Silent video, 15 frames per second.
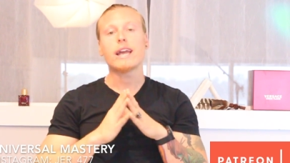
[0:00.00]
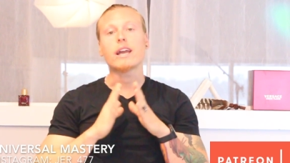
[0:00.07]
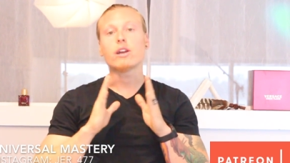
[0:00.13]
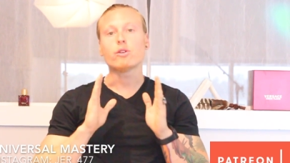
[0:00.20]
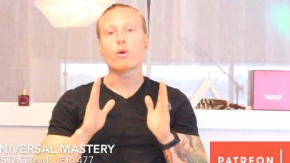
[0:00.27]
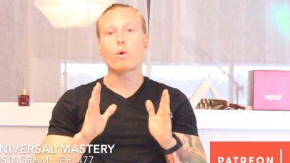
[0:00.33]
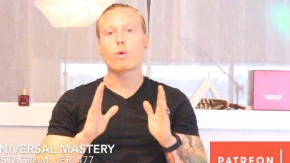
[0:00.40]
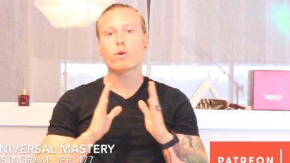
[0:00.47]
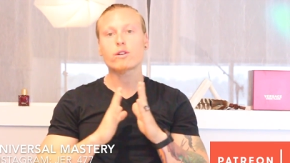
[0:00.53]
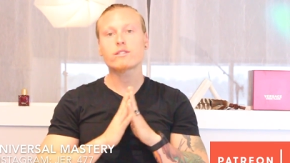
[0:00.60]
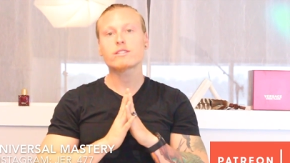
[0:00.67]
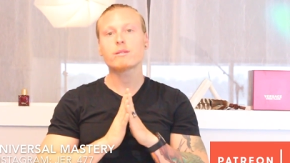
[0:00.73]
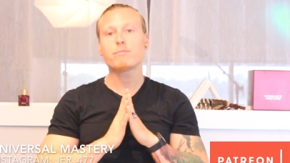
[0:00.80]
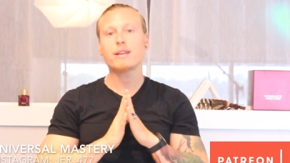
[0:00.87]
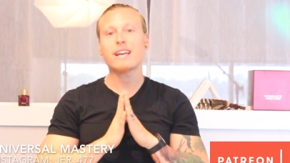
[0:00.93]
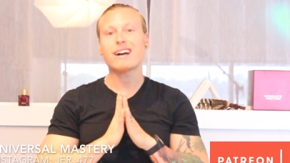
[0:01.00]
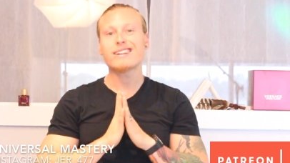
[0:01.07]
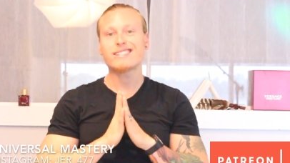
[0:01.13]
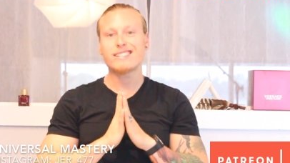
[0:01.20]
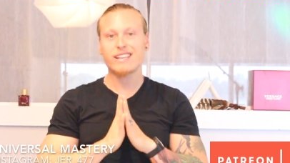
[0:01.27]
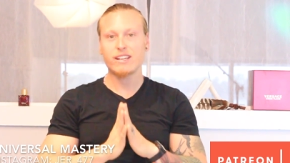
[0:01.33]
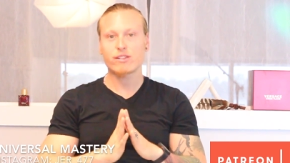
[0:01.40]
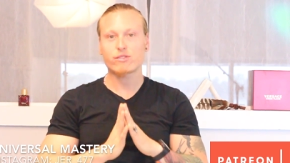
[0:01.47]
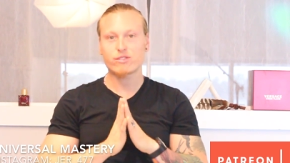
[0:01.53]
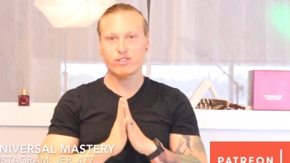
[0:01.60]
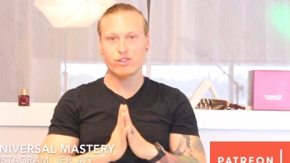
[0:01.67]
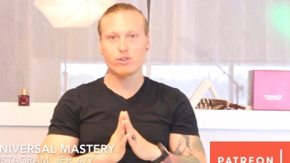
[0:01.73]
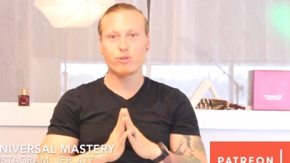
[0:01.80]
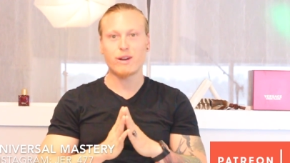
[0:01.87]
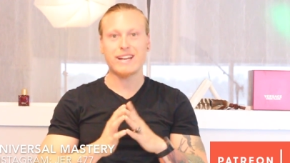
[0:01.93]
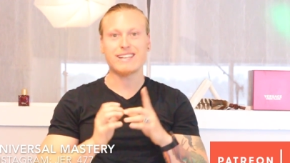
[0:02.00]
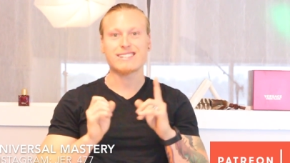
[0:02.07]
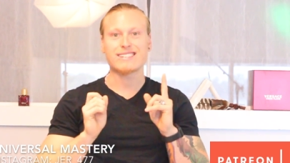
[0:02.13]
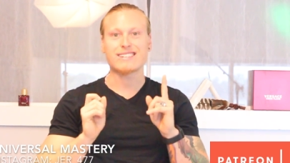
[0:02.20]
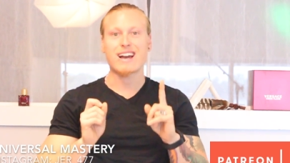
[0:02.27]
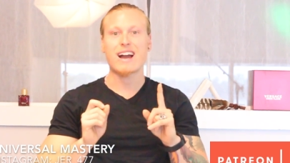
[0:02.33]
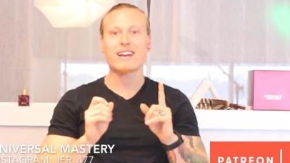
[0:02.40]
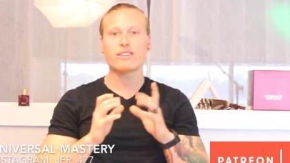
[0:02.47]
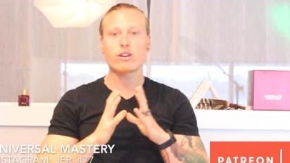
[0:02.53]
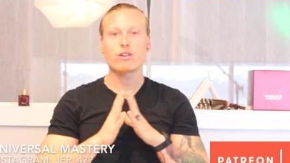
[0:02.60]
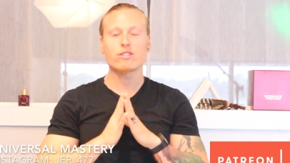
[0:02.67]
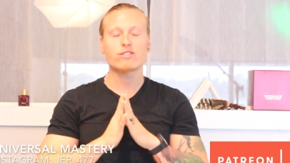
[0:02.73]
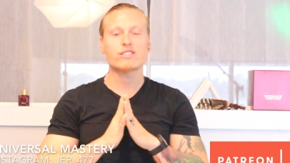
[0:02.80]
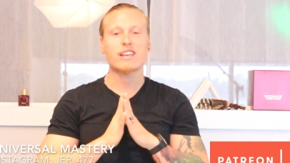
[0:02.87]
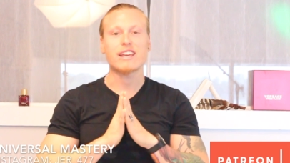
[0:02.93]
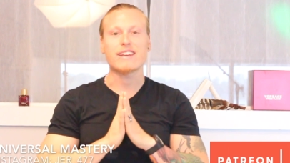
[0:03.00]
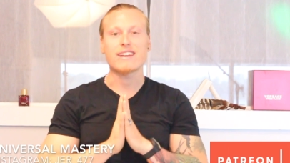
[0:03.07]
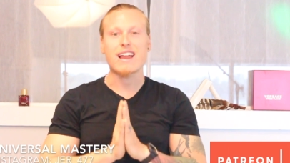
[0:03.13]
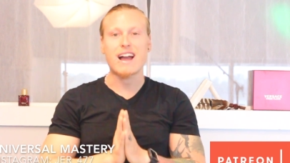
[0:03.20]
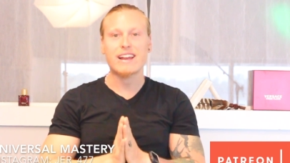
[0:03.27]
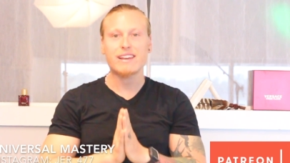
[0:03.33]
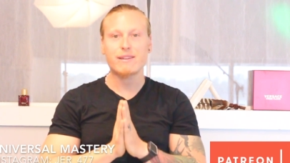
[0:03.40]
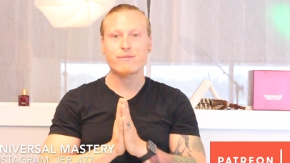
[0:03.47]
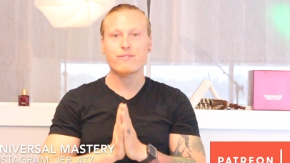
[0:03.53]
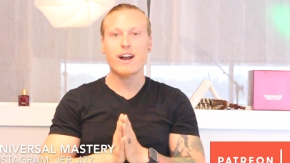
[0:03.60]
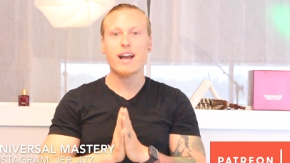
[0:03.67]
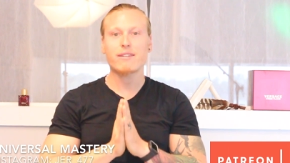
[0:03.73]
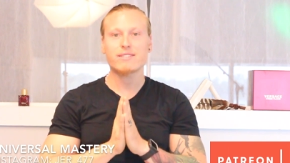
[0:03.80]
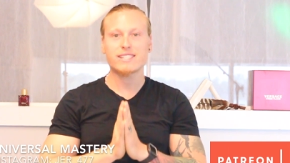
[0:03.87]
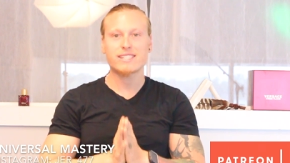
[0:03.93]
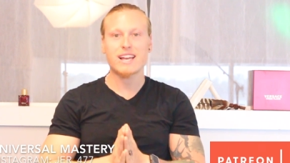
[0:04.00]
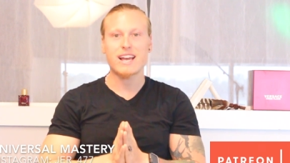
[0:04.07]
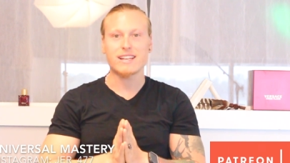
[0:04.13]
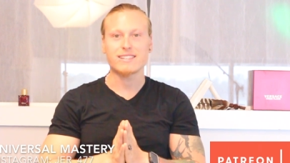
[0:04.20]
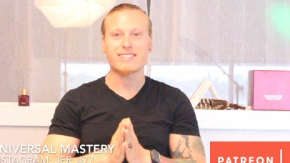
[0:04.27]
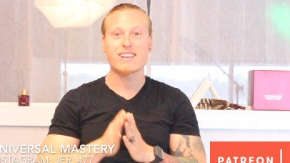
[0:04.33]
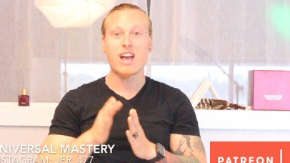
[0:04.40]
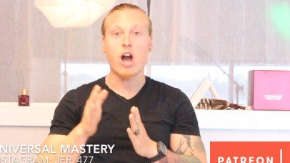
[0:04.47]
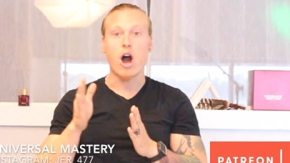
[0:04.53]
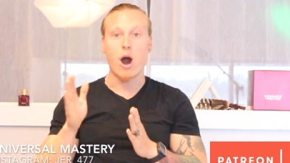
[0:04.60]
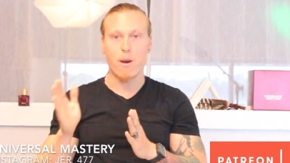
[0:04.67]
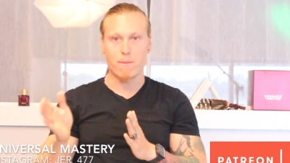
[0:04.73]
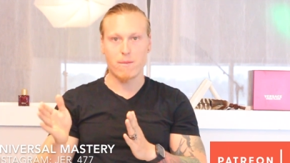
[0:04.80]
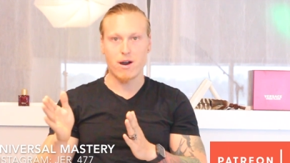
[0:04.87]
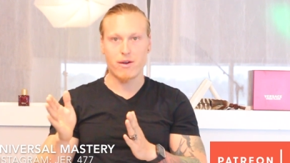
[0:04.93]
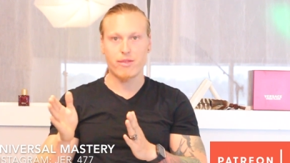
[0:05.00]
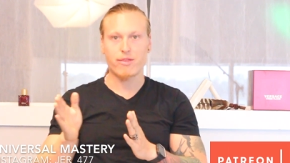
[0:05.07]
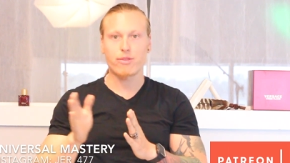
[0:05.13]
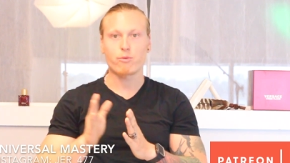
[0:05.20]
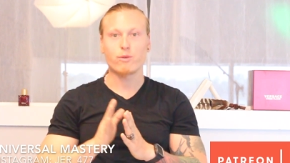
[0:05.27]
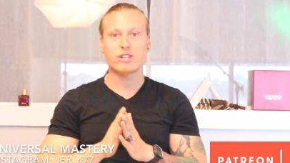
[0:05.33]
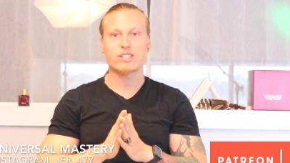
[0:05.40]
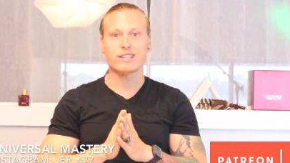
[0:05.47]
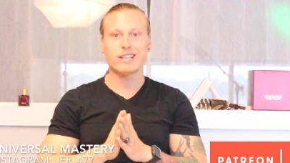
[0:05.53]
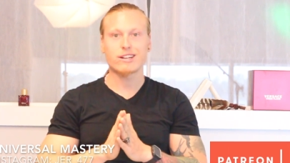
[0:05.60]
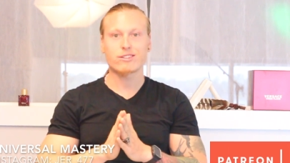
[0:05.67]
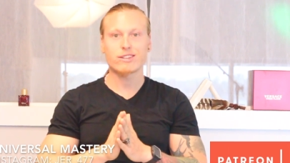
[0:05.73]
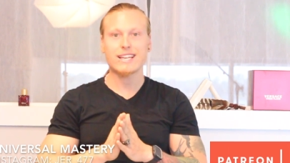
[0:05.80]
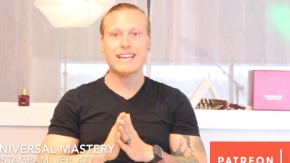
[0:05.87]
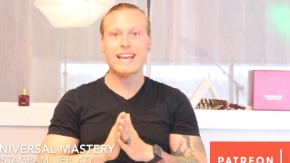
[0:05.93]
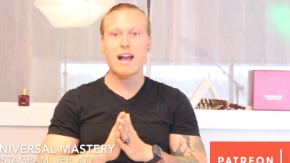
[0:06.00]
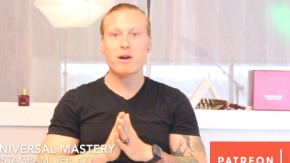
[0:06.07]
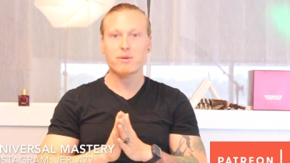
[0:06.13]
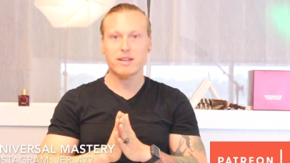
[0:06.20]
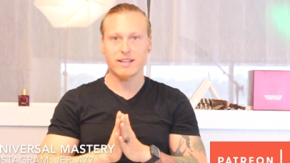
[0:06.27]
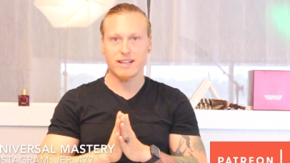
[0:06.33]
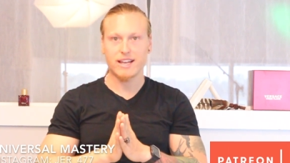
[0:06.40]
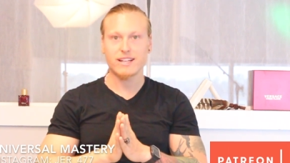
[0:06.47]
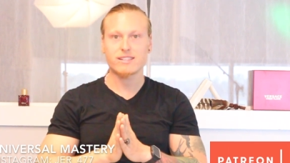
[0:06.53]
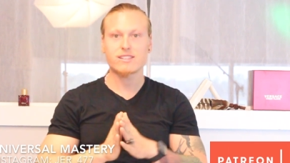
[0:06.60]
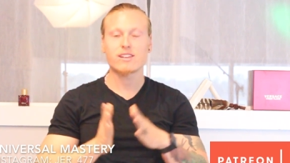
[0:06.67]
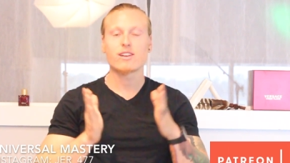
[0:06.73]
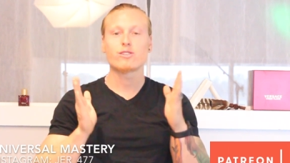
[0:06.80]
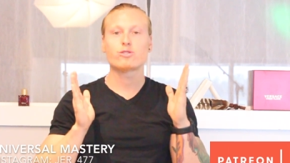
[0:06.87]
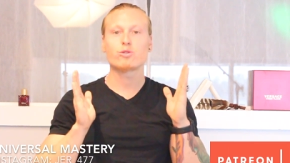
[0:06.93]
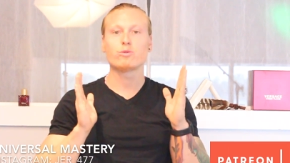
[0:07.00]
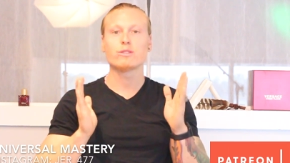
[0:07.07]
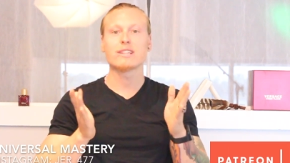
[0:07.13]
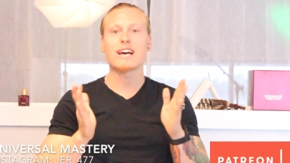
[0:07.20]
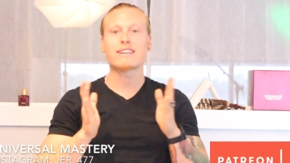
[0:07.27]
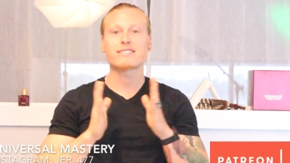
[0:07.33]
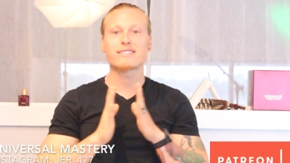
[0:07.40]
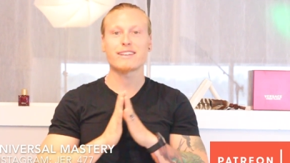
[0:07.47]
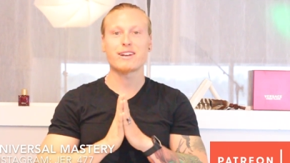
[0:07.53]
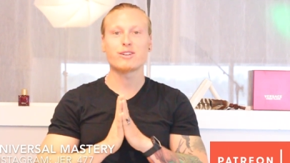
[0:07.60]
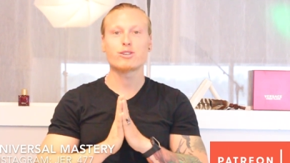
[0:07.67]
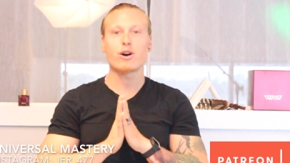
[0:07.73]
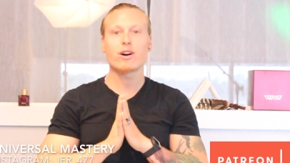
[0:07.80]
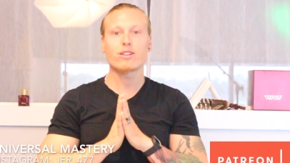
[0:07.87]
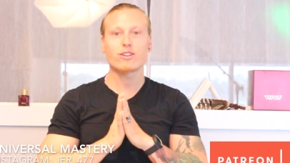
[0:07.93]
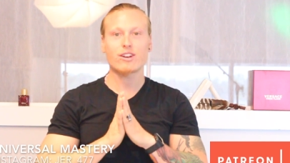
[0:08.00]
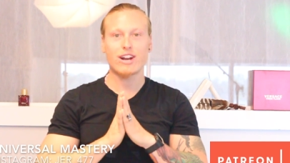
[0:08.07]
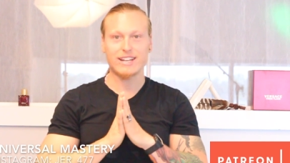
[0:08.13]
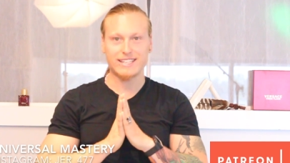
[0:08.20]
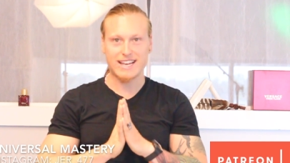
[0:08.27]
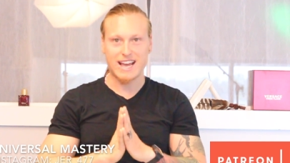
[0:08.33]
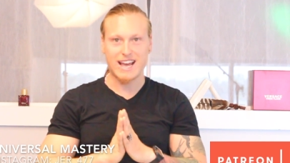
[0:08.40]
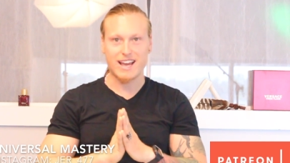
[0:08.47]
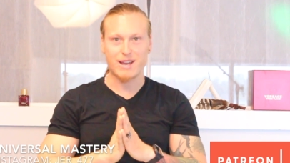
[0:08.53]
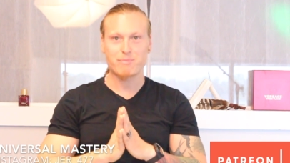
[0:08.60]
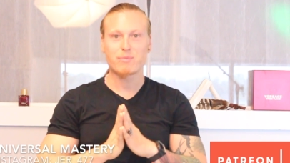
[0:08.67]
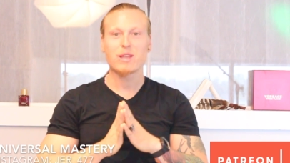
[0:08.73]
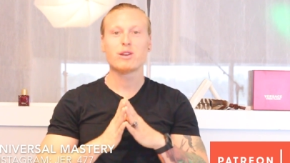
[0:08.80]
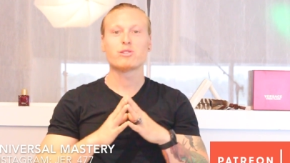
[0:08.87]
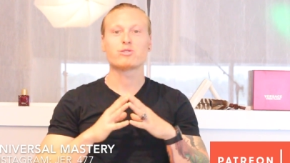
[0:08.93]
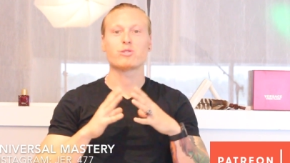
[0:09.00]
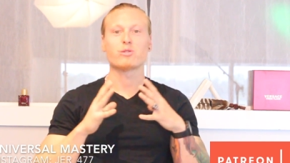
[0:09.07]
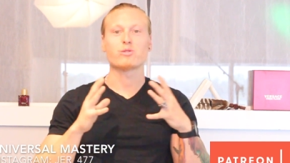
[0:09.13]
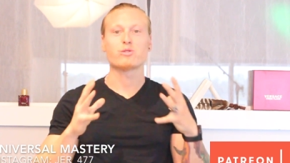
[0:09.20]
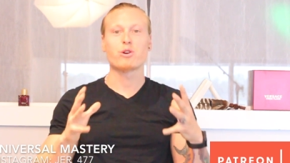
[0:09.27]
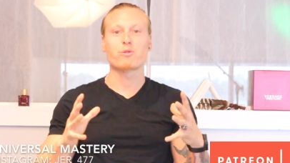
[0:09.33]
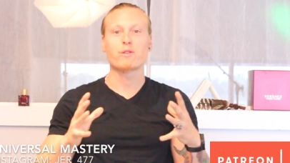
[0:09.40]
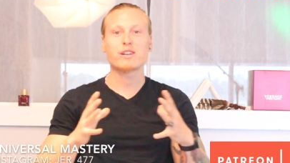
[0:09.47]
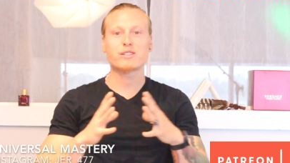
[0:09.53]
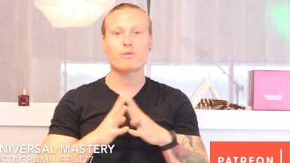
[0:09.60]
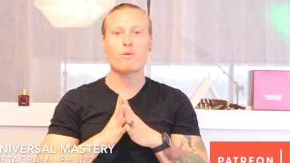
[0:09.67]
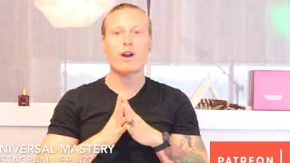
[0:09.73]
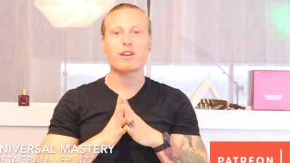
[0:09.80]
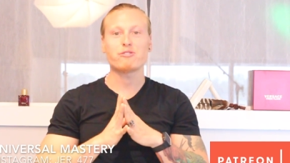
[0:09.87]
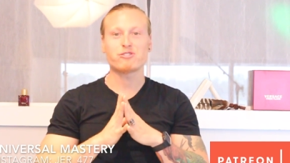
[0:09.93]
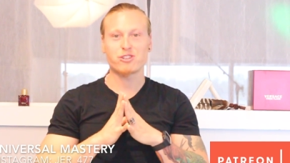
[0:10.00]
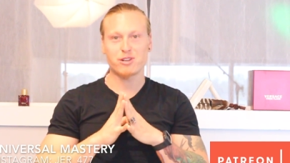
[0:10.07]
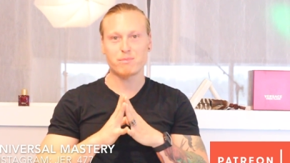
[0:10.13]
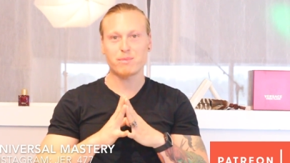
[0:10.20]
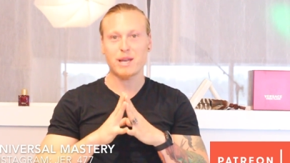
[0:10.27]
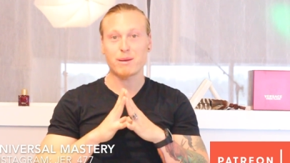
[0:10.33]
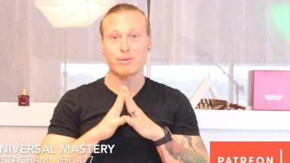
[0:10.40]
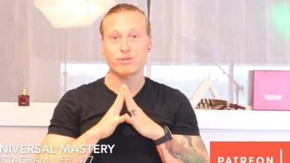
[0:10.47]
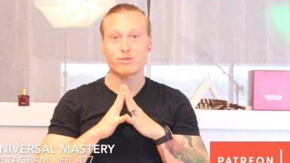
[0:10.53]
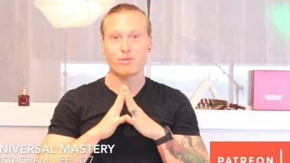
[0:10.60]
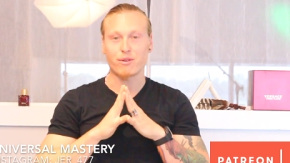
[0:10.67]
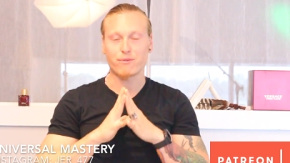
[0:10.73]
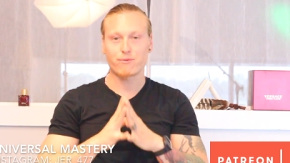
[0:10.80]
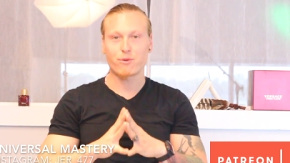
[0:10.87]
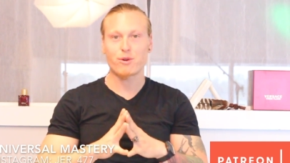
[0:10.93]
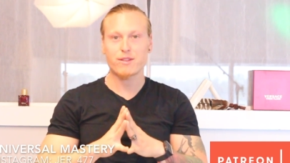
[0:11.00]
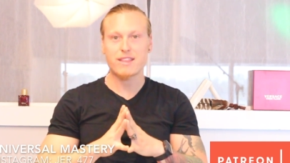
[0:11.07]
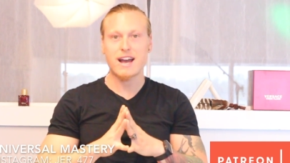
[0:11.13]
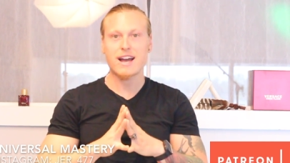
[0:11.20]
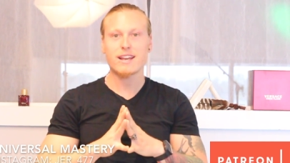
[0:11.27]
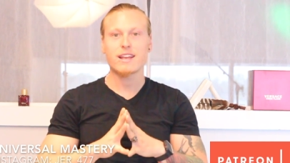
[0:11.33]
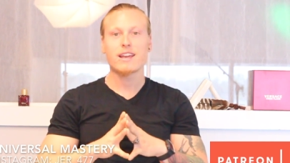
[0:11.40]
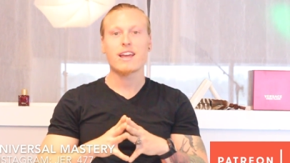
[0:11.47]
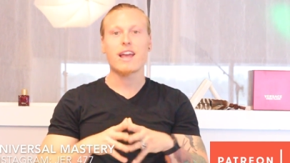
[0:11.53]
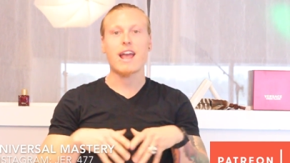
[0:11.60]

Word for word: In order to be a tier two, it is $9.95 a month, which literally calculates to less than a dollar a day. So there's no reason why you shouldn't be able to afford that.